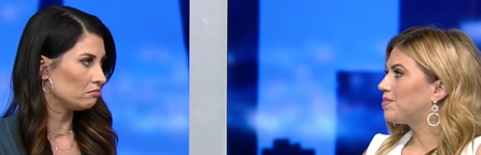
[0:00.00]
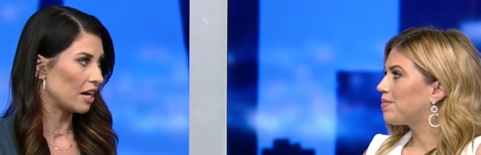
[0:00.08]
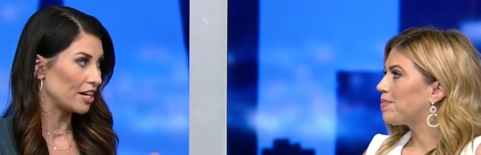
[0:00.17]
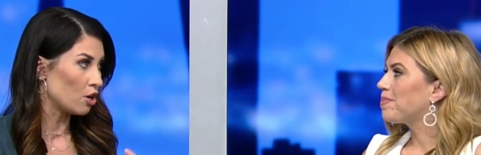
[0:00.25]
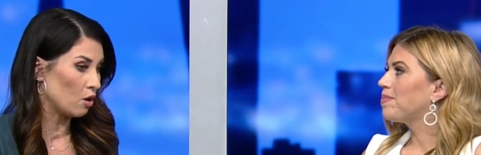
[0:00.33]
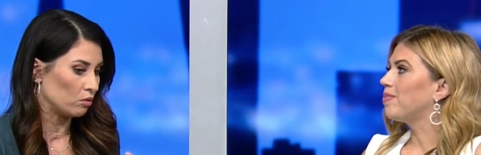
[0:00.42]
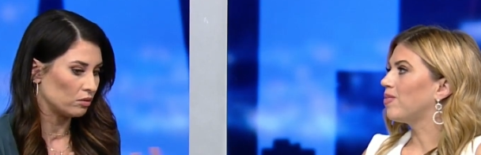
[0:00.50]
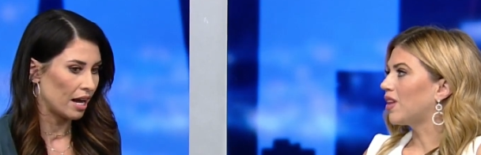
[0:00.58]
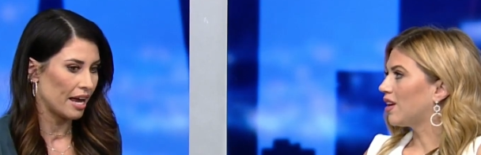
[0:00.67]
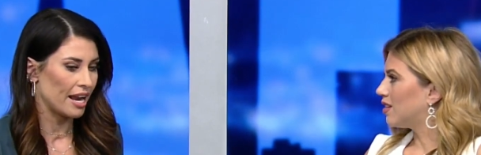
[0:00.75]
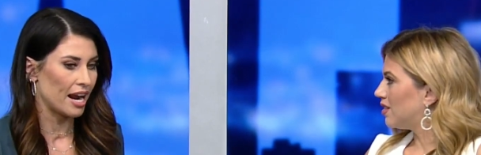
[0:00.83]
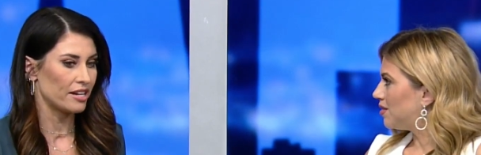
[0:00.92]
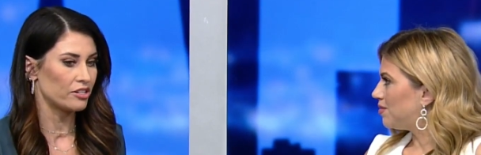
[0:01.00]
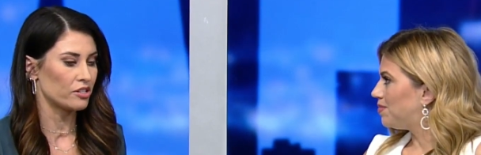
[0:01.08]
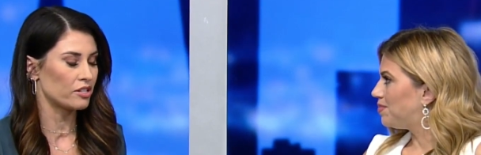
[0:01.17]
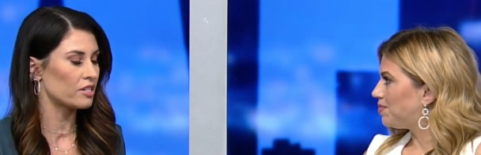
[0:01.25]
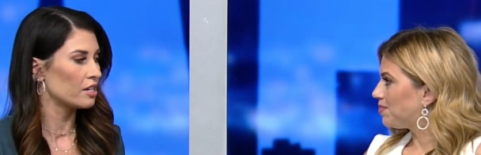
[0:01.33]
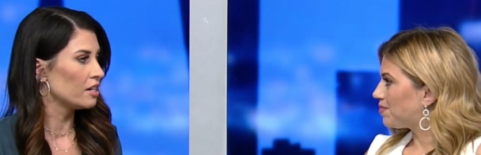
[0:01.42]
Speaker 1: I don't and I
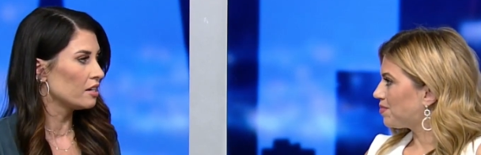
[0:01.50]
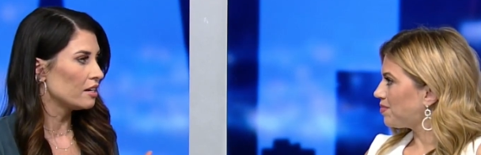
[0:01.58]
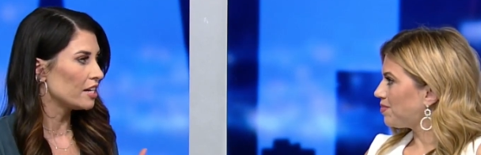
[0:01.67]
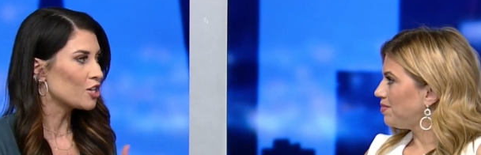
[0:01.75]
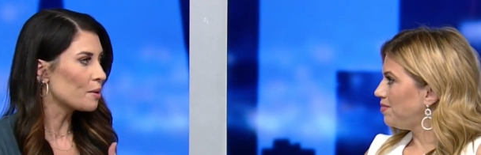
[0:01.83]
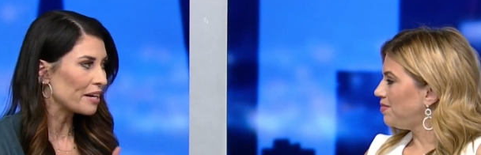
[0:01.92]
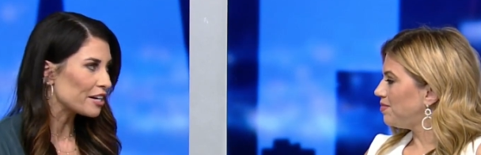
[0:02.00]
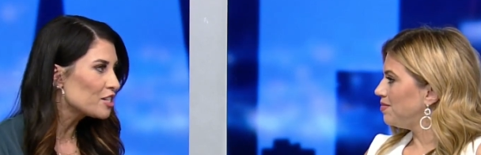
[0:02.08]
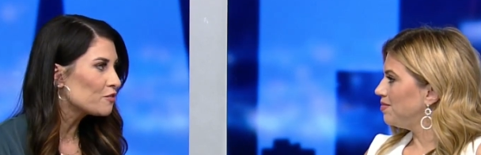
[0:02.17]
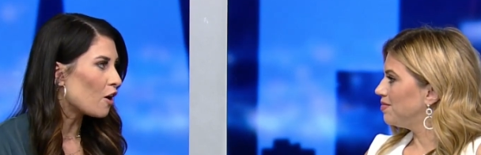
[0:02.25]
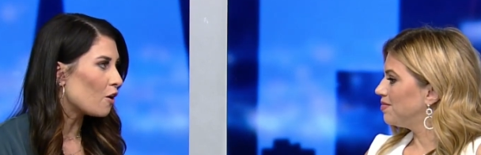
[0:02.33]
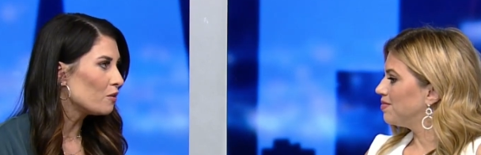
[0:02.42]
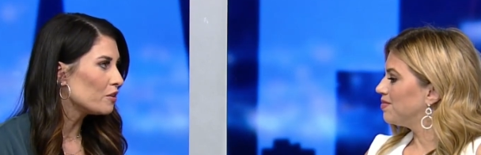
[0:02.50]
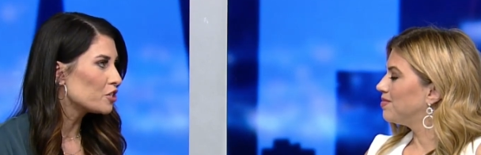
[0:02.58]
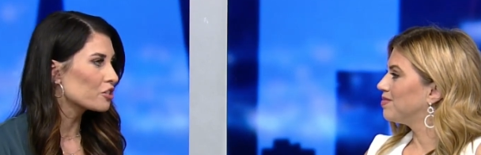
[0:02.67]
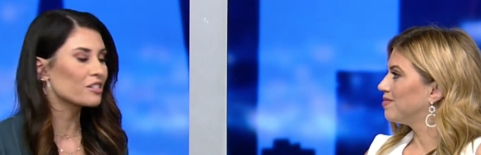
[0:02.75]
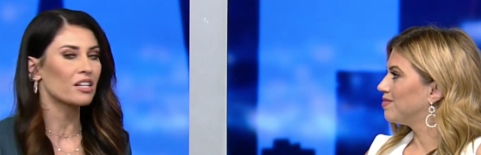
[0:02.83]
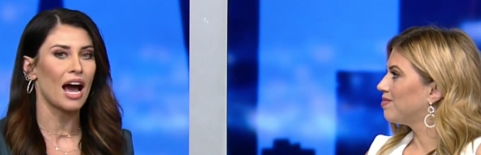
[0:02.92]
just it's not my kid's fault. It's
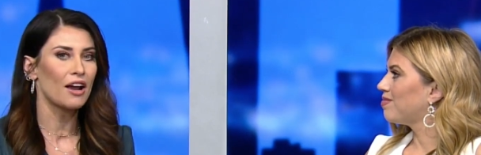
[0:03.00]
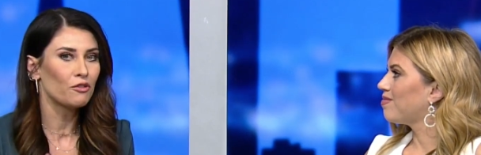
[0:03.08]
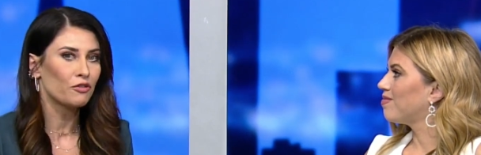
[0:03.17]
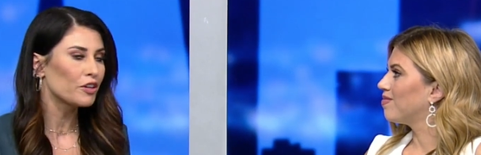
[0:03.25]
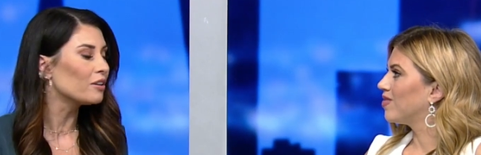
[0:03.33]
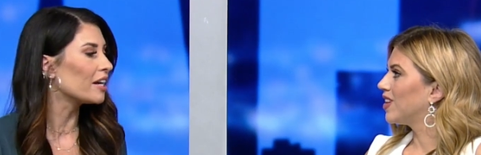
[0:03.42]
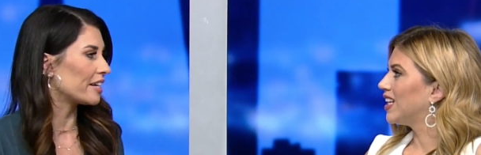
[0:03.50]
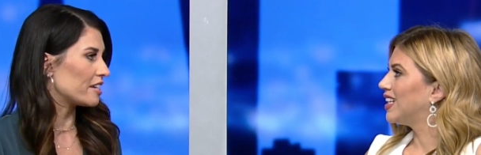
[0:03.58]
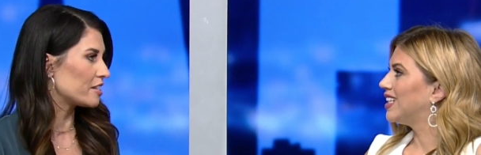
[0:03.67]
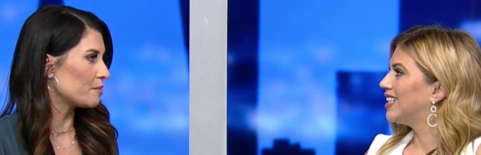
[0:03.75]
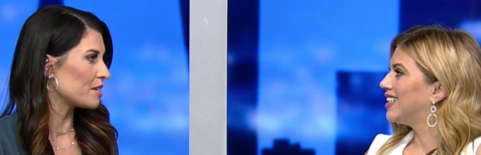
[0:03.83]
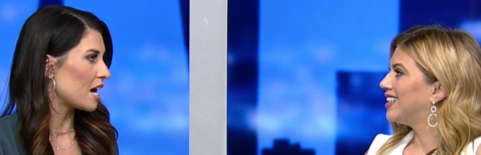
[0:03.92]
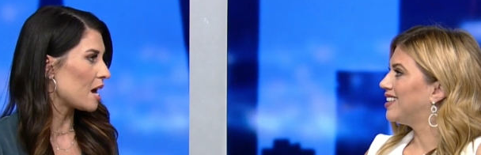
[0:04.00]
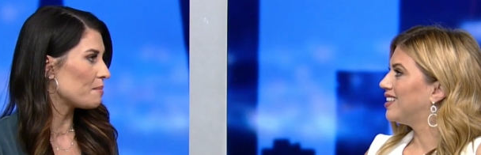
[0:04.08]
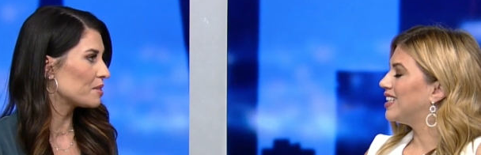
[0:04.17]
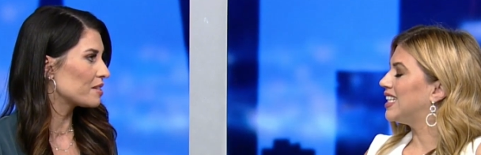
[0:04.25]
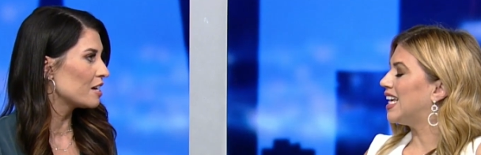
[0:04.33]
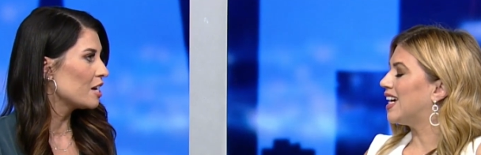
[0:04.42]
just I don't feel like it
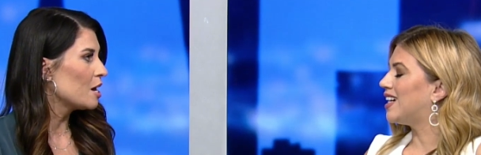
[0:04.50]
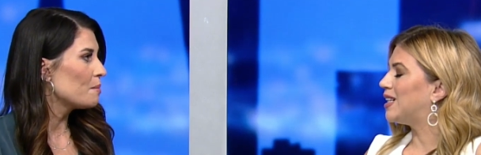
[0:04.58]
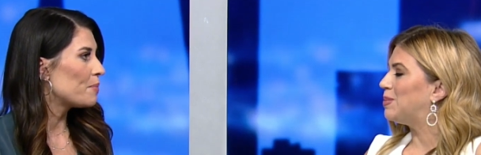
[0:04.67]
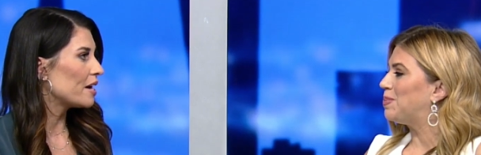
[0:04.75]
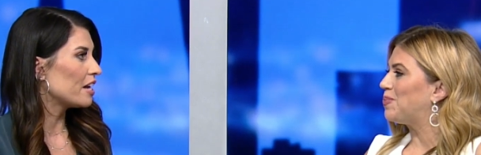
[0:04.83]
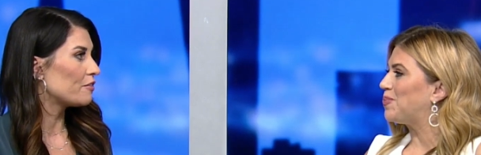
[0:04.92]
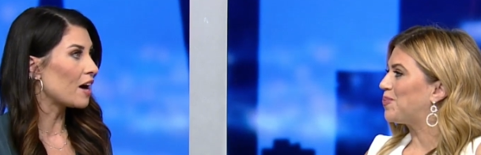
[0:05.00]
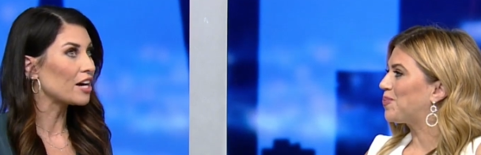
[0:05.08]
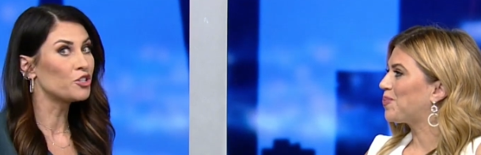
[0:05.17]
sometimes. Yeah. But if I